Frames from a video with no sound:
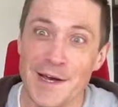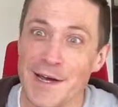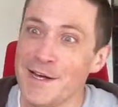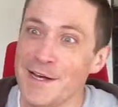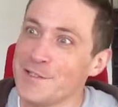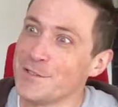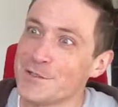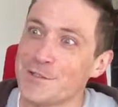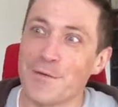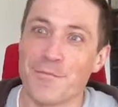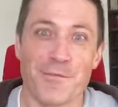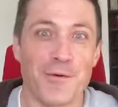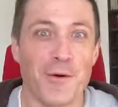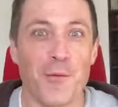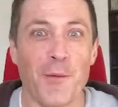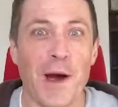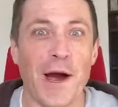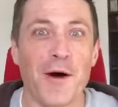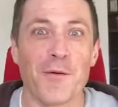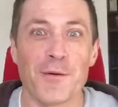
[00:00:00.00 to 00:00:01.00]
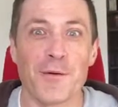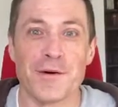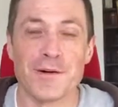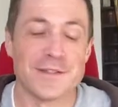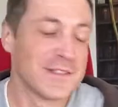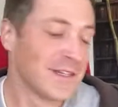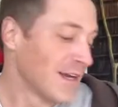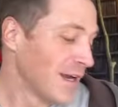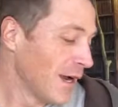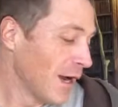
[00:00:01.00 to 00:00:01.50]
just a few hours.
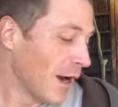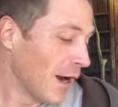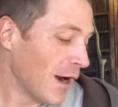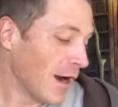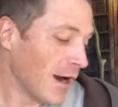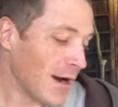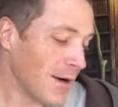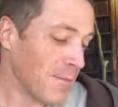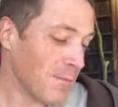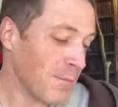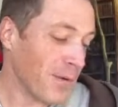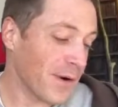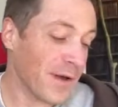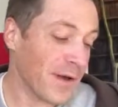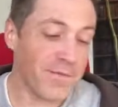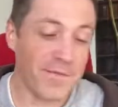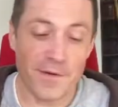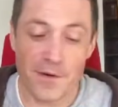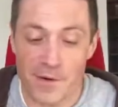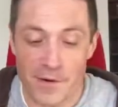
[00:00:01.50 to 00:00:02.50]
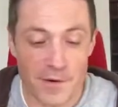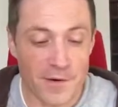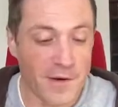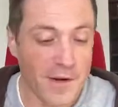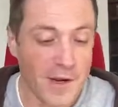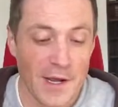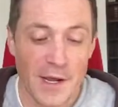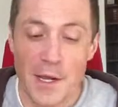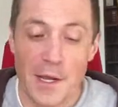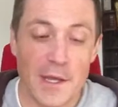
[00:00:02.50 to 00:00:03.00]
But I figured,
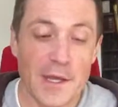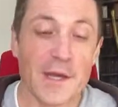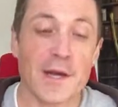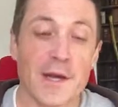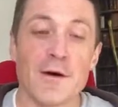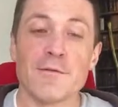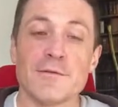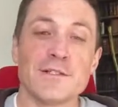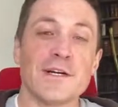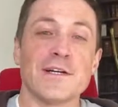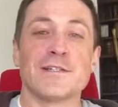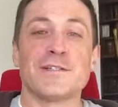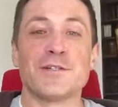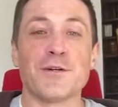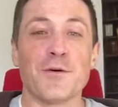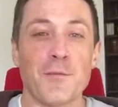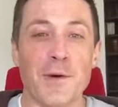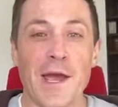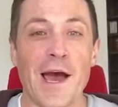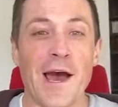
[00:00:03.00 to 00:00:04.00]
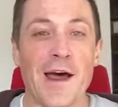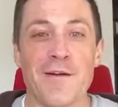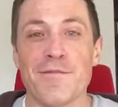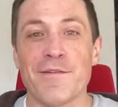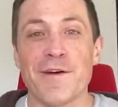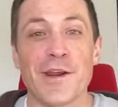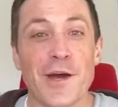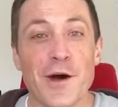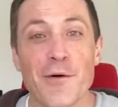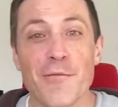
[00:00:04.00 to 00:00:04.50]
just so we had a
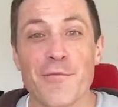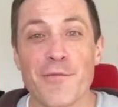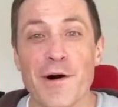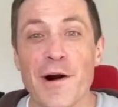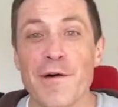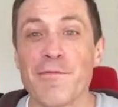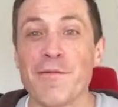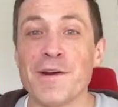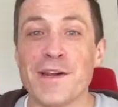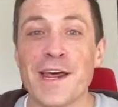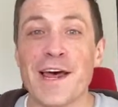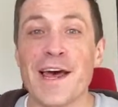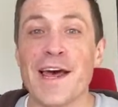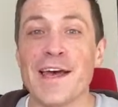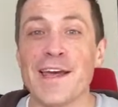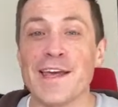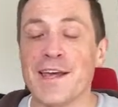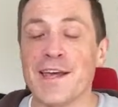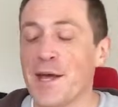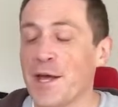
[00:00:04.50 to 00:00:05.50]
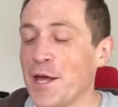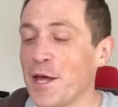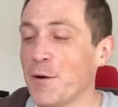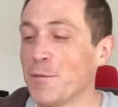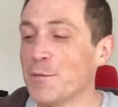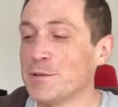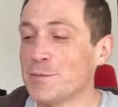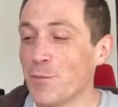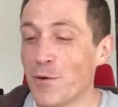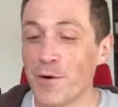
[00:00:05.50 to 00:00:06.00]
video for every day, it
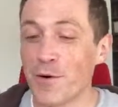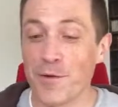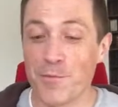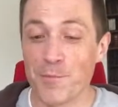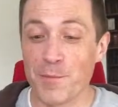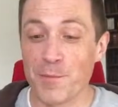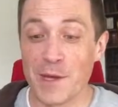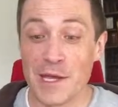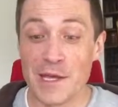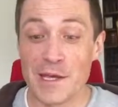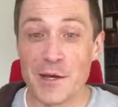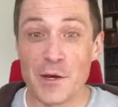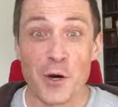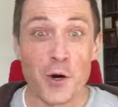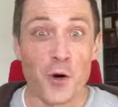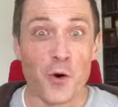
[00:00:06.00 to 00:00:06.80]
was worth me